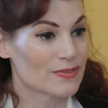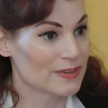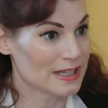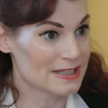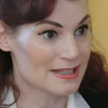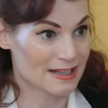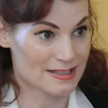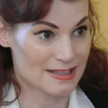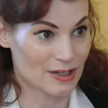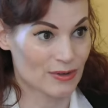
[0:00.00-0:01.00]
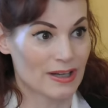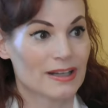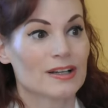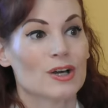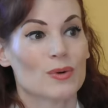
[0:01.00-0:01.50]
fees,
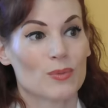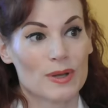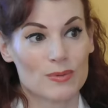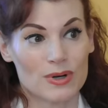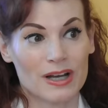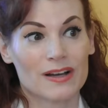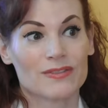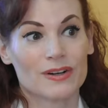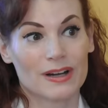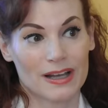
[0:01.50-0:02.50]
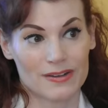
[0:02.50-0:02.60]
etc. We will cover